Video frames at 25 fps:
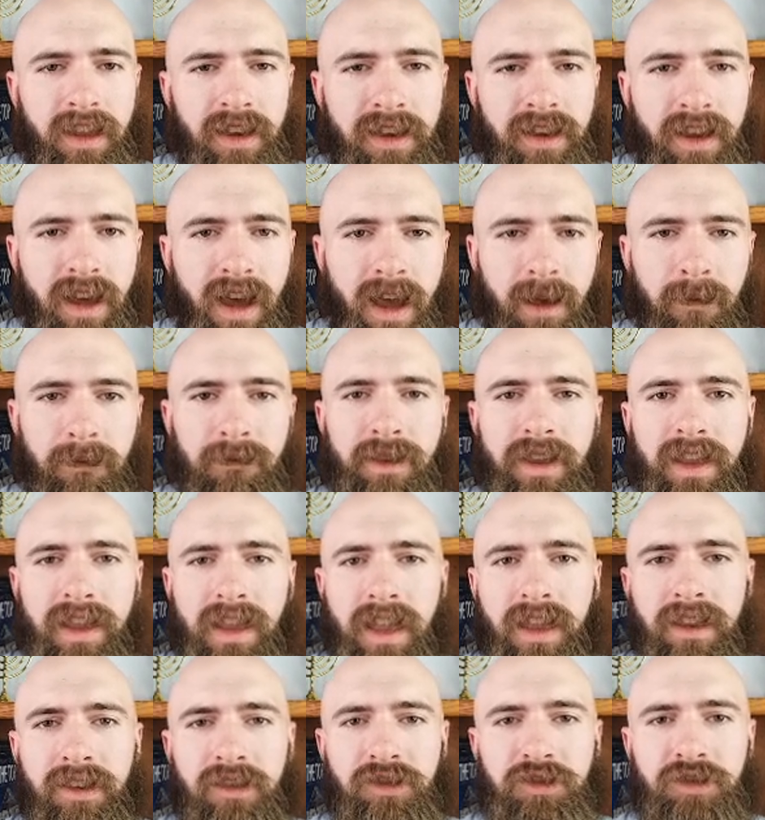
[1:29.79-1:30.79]
Not
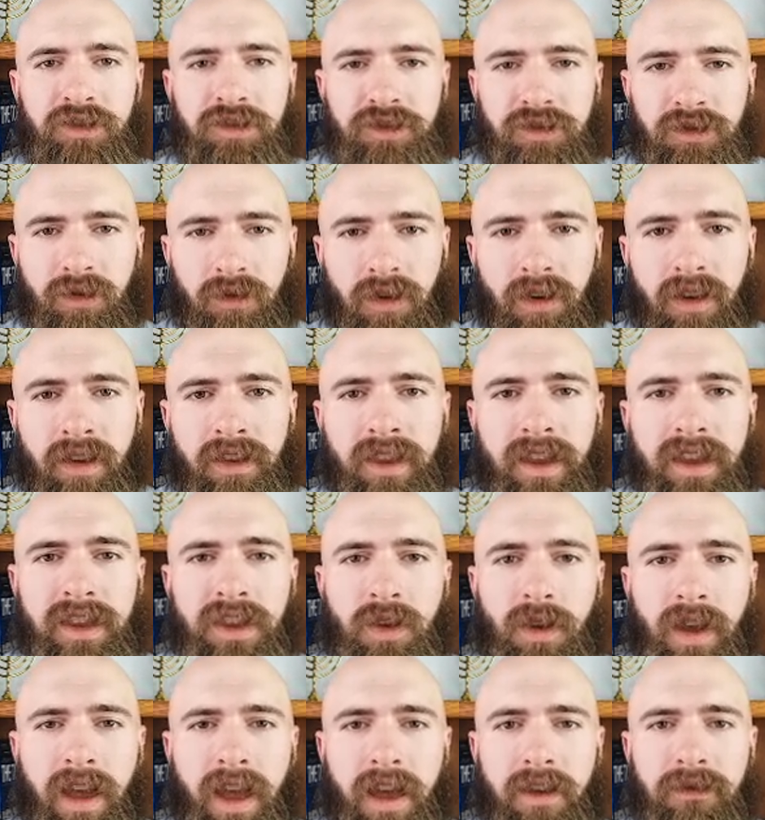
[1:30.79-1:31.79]
being sure that
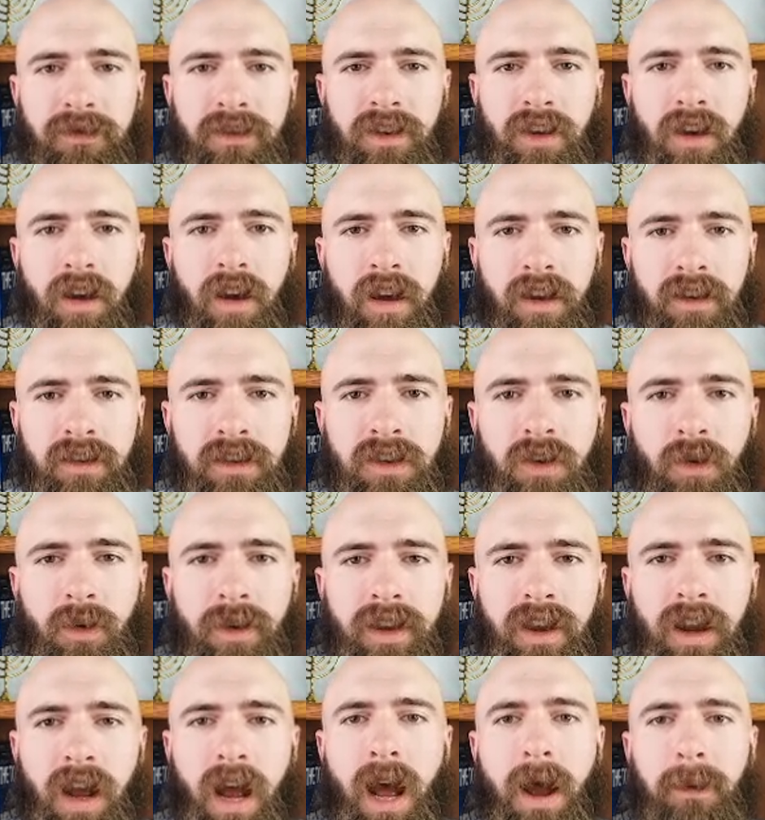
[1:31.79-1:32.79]
you have an
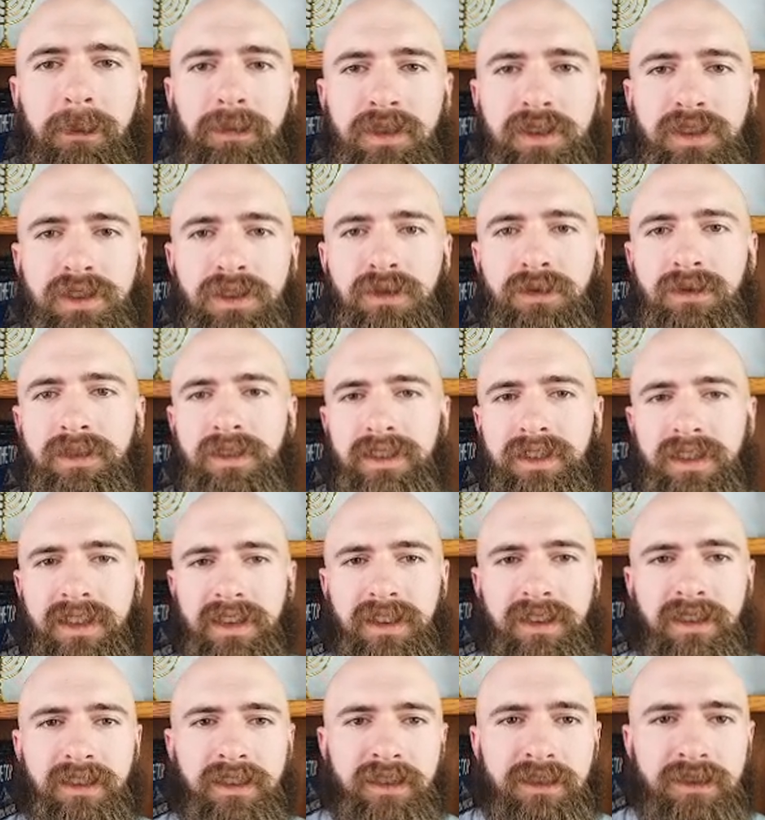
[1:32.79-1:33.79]
ongoing
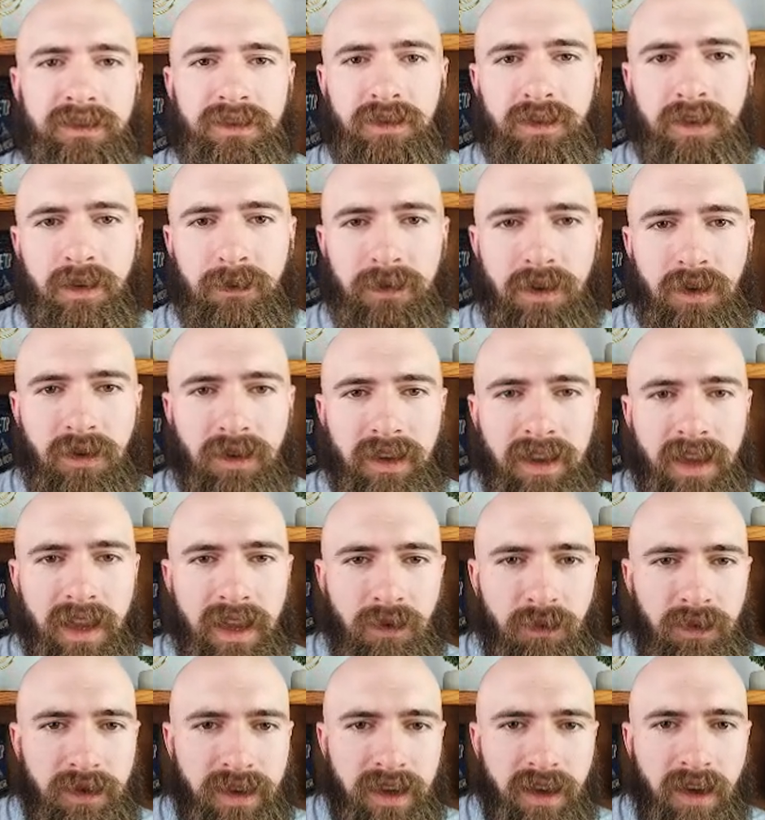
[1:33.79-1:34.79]
opportunity to
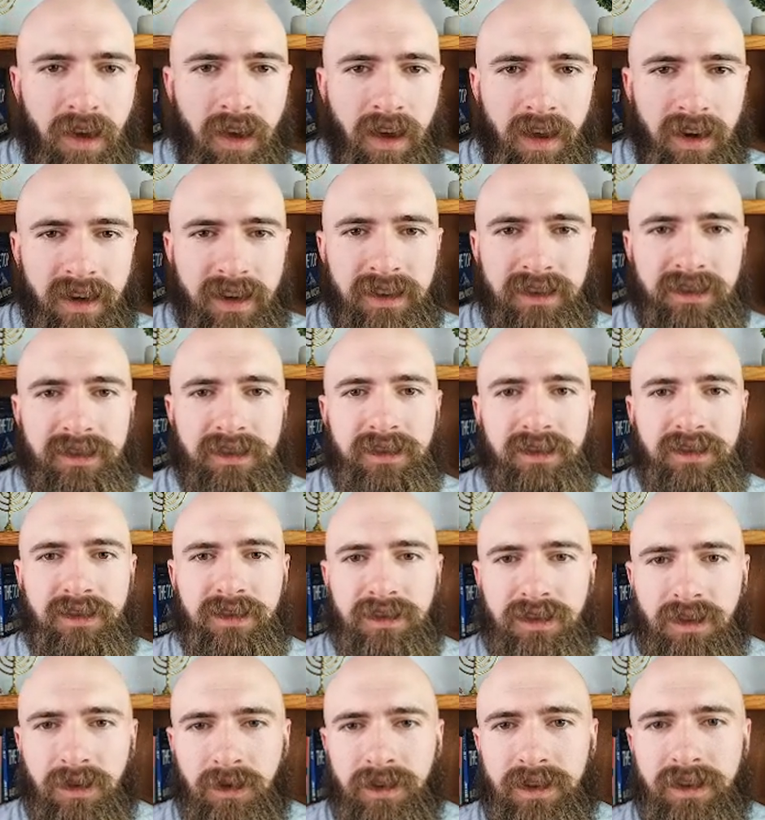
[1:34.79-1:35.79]
communicate with the audience
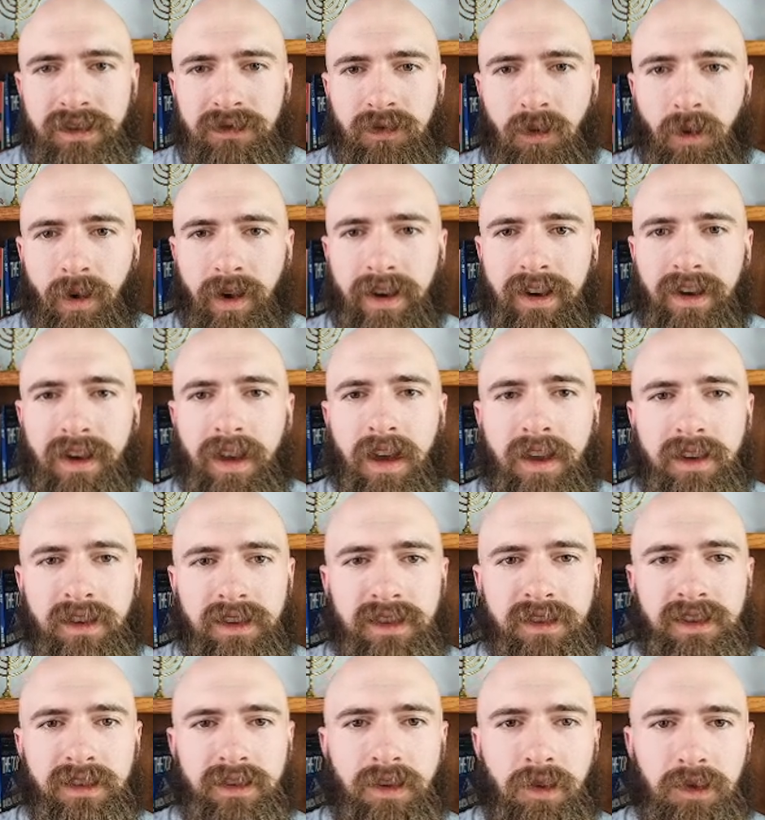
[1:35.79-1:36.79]
students for an
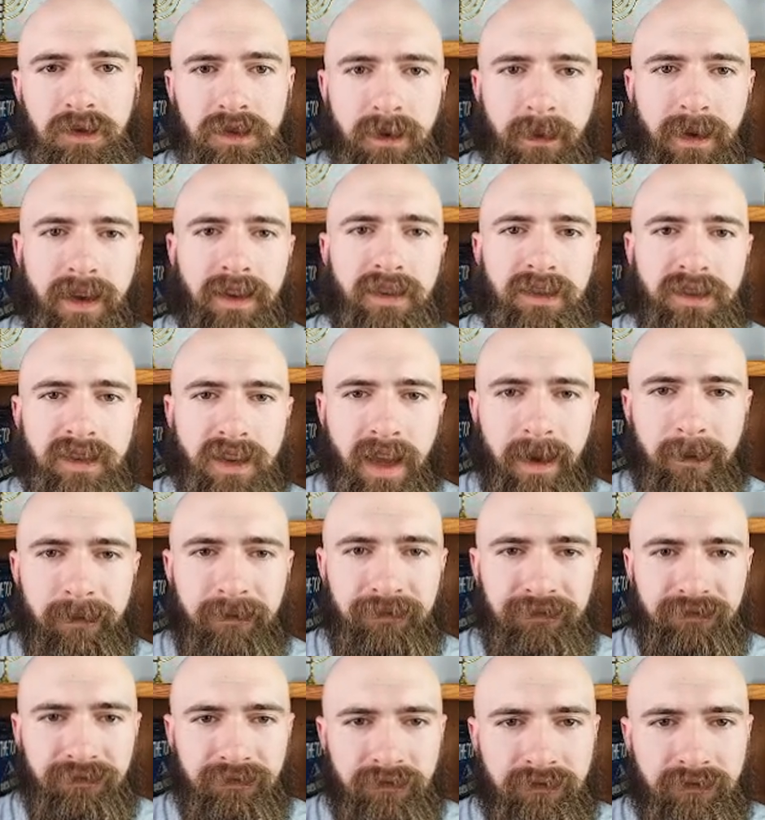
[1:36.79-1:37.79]
undisclosed amount of time.